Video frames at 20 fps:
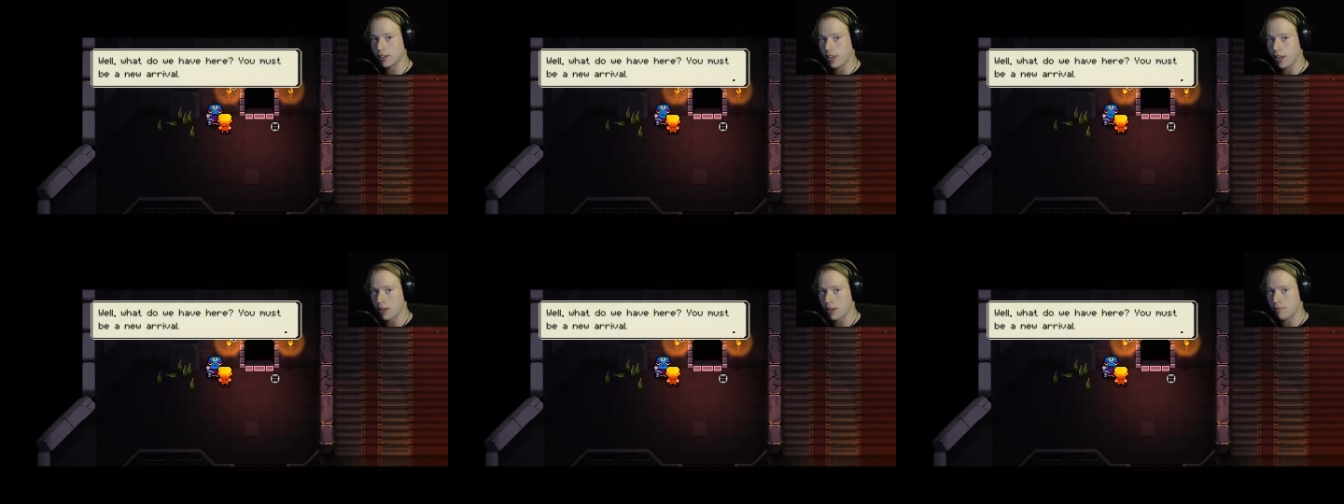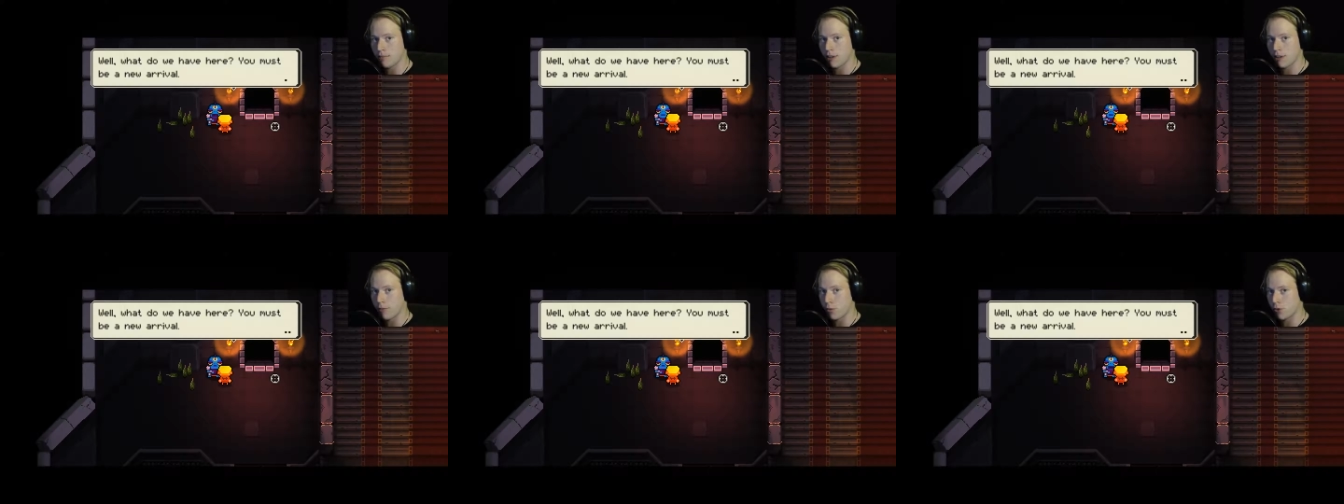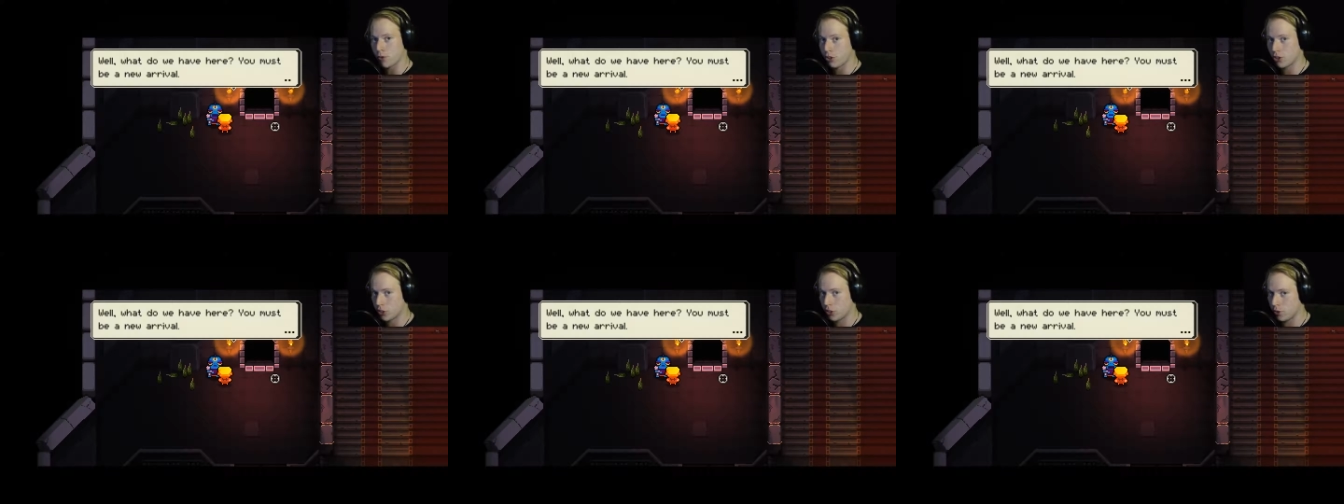game,
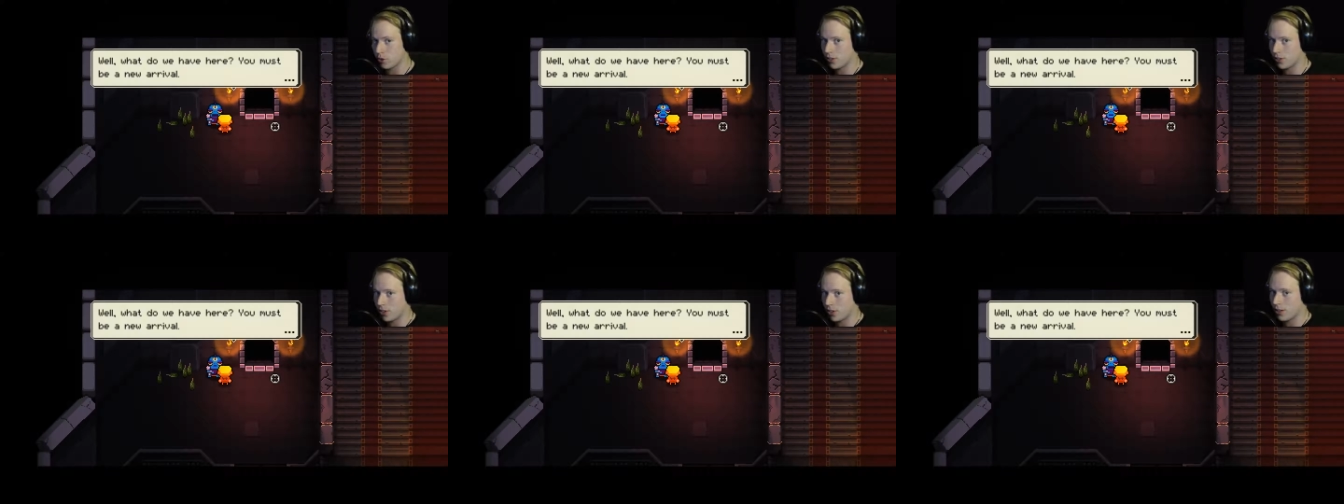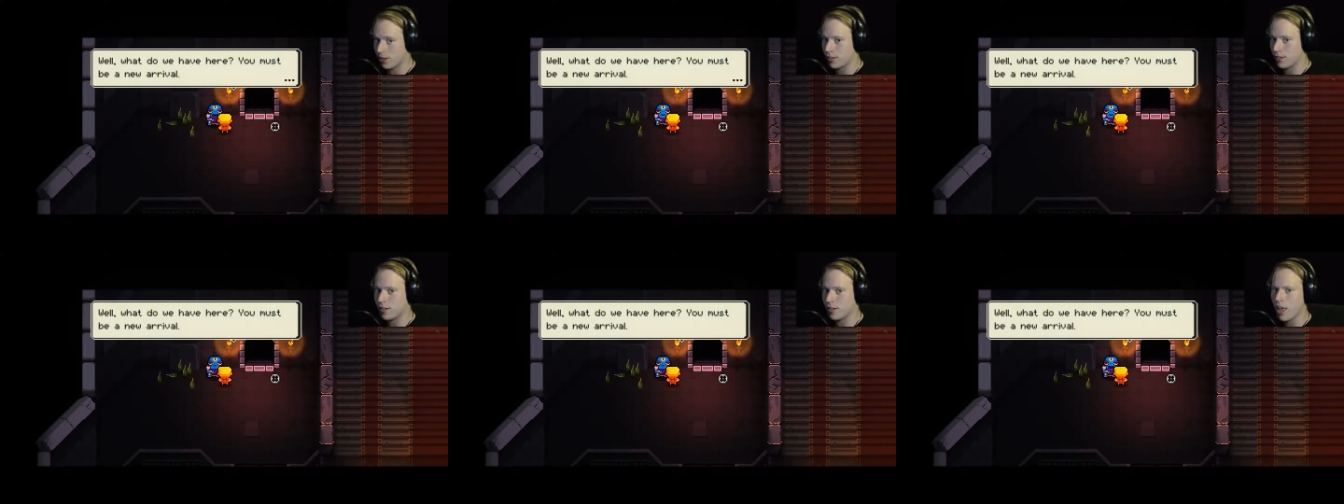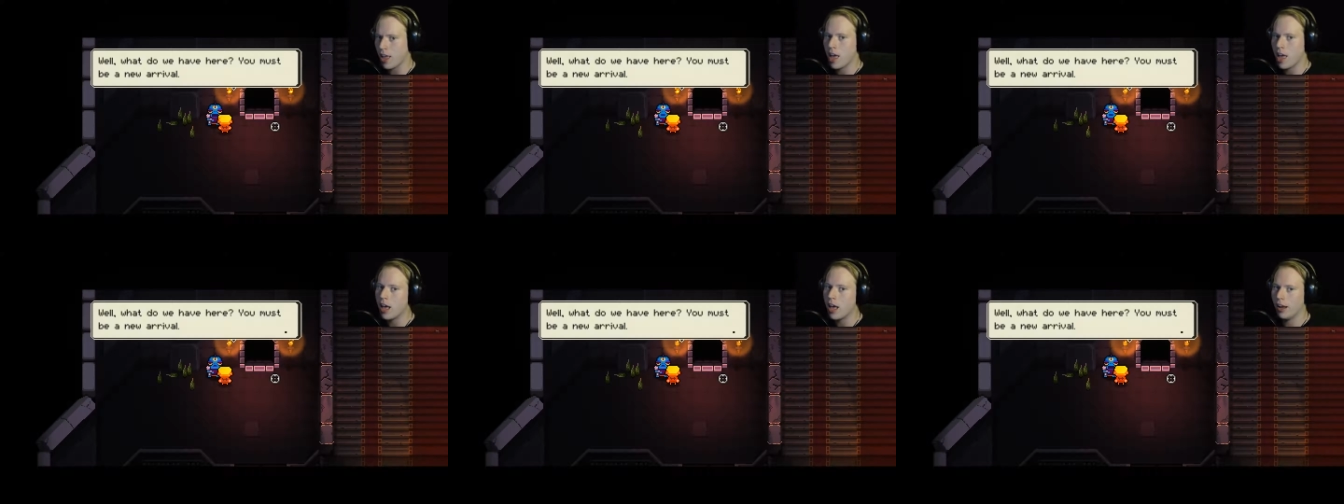everyone shoots things,
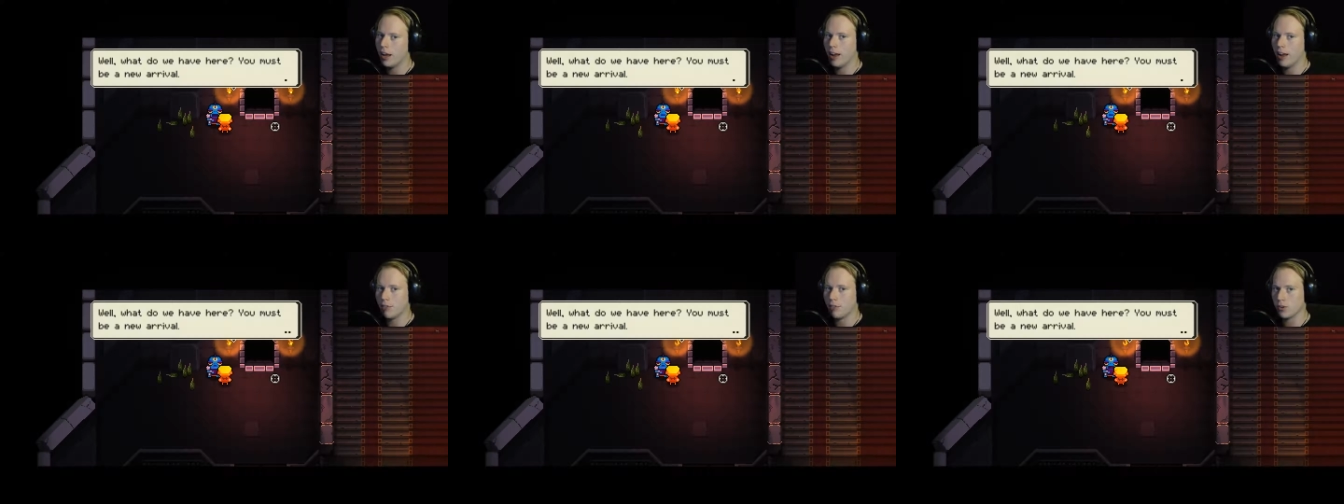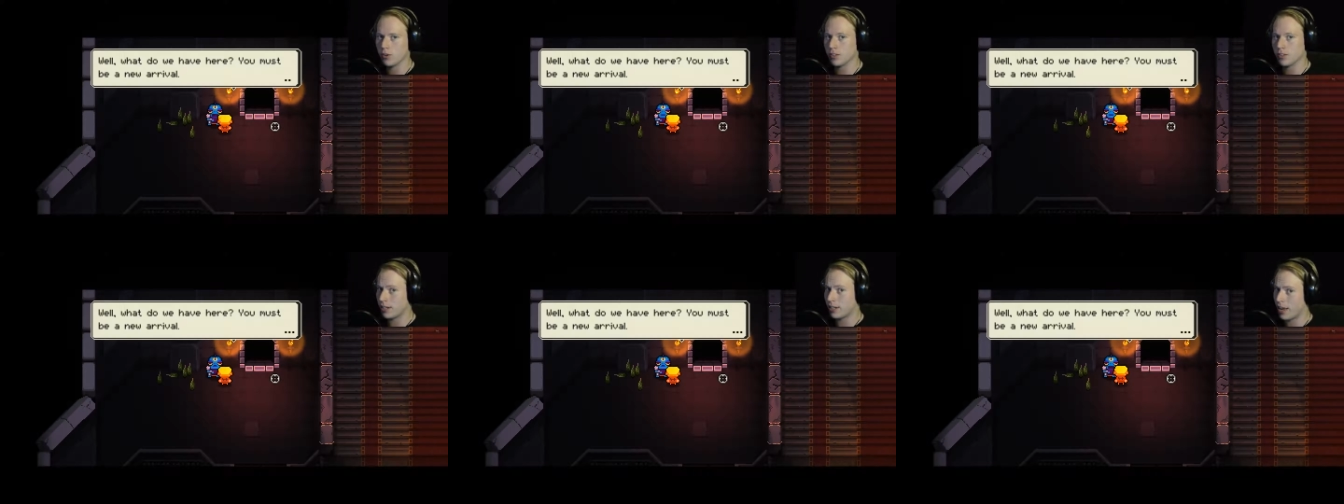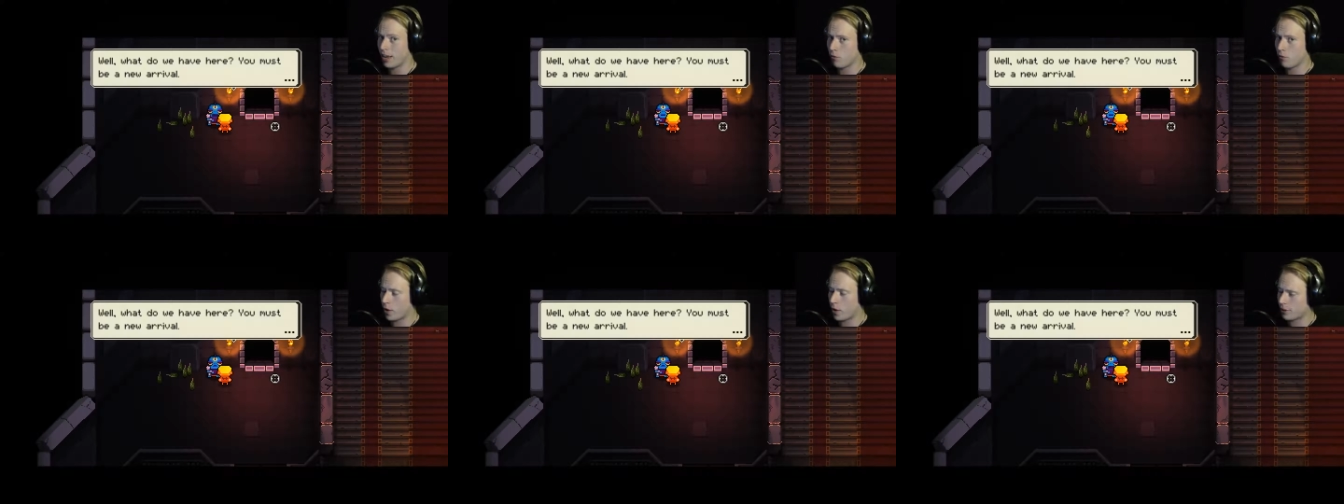everyone's gonna
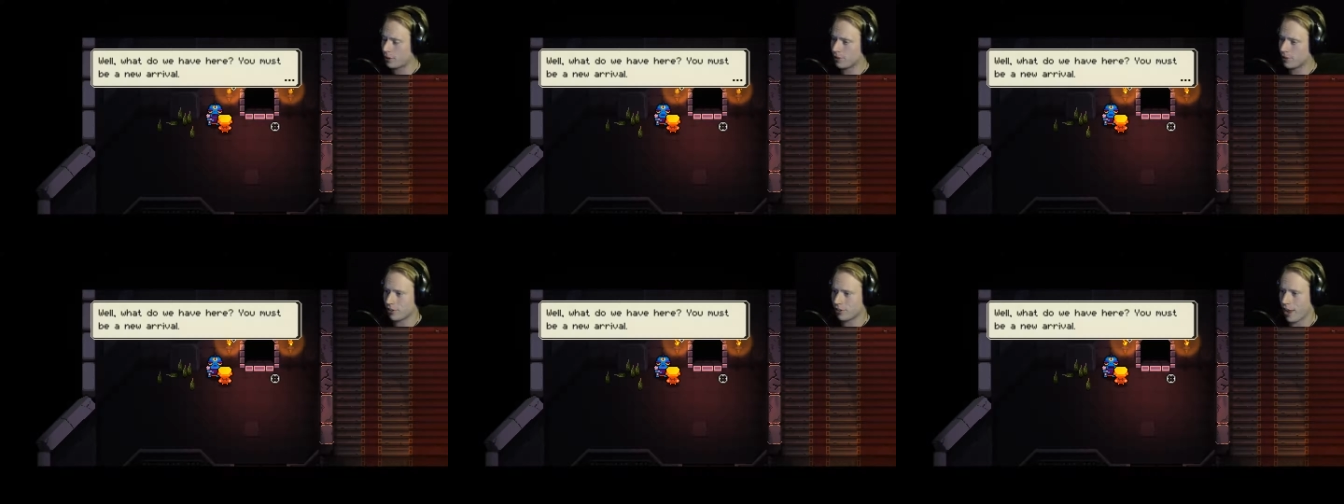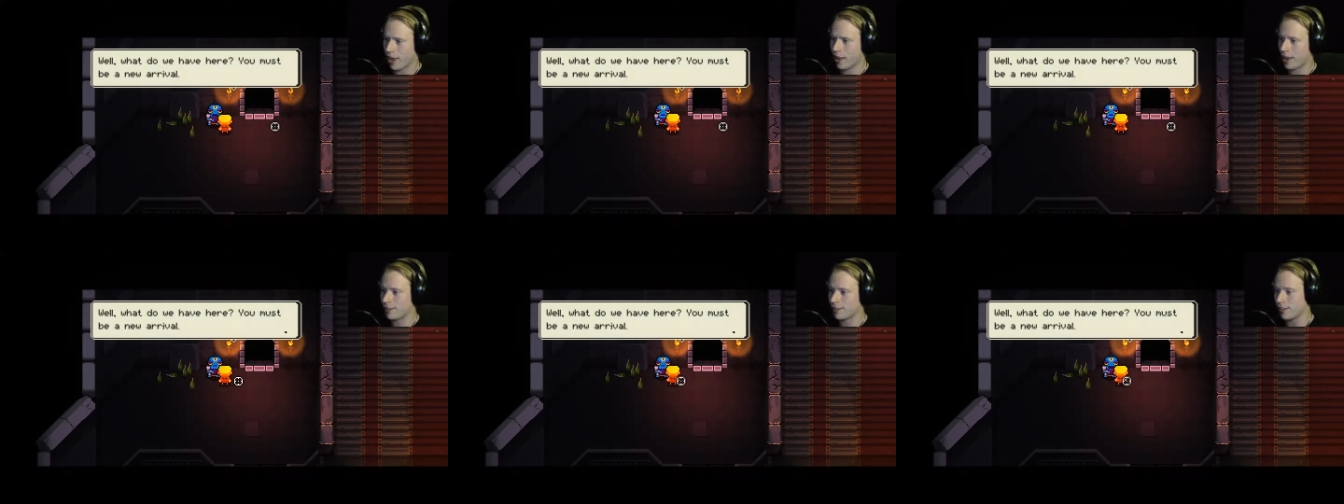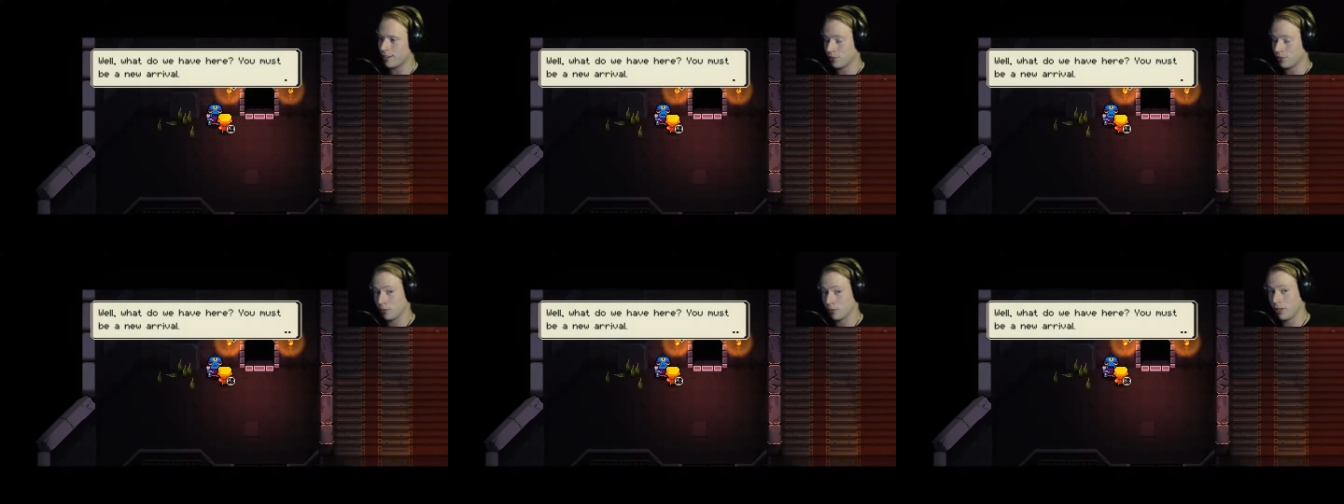have Western accents,